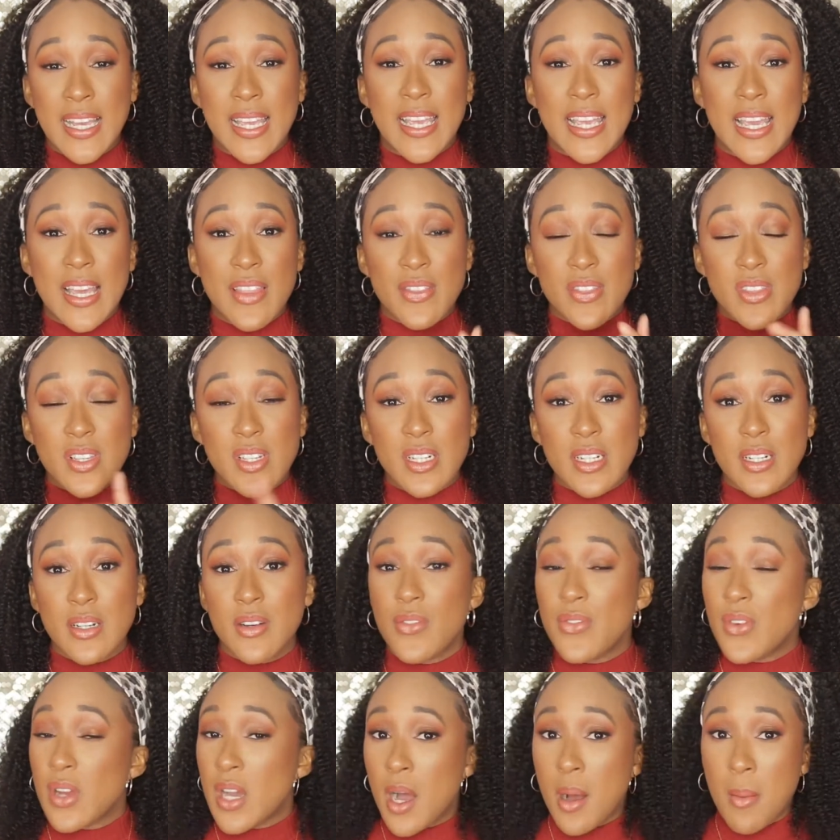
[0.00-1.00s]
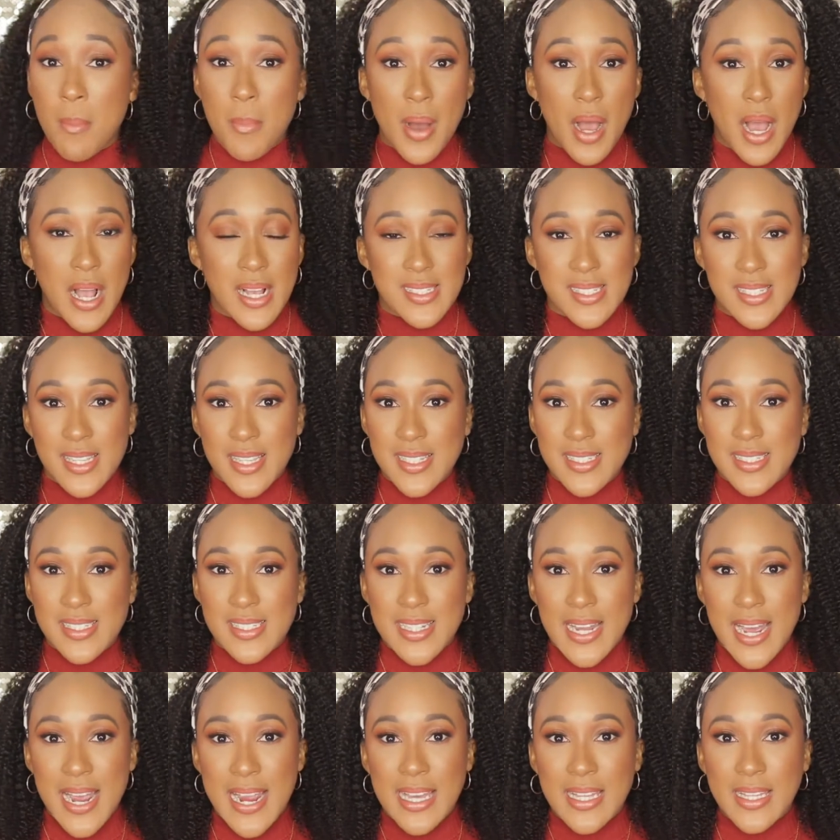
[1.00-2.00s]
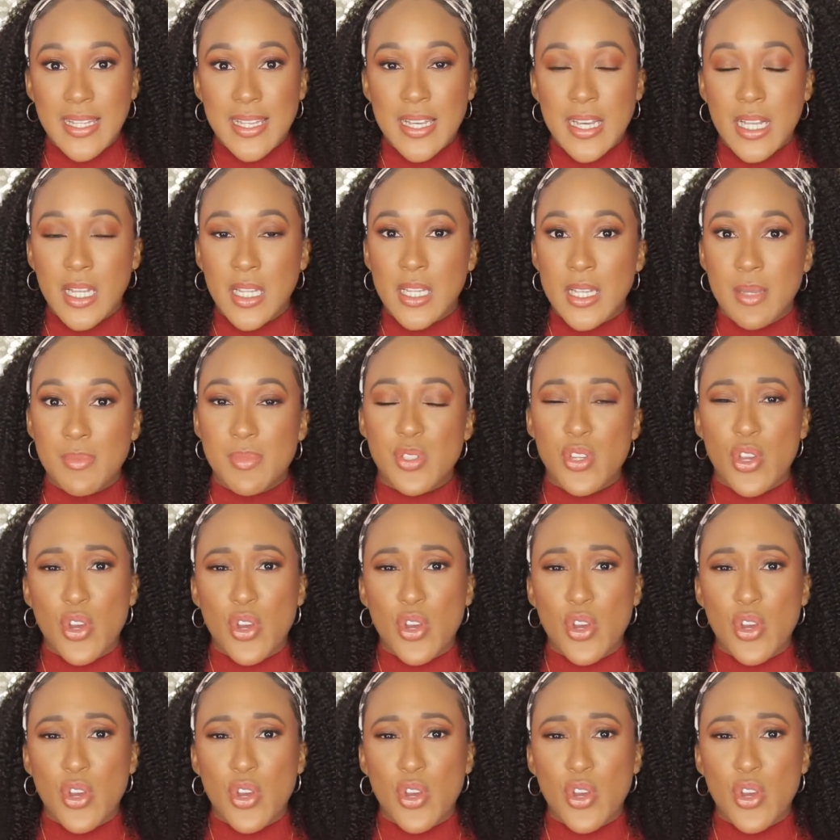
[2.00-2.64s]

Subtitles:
In the unboxing and styling clips,